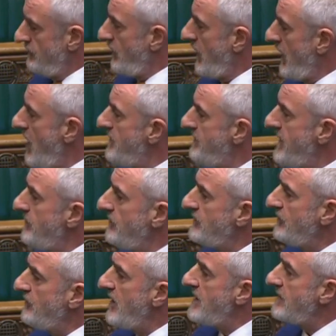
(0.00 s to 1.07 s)
allow people to
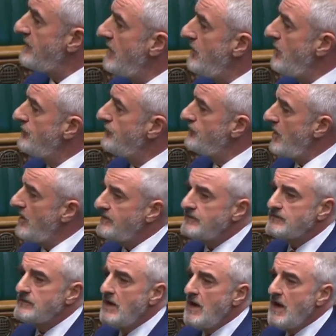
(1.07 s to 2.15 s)
take their own
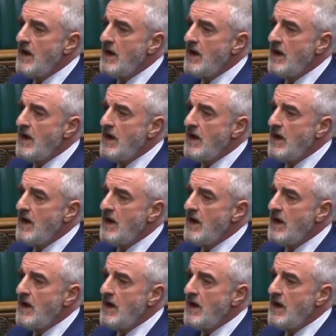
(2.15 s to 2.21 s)
drugs,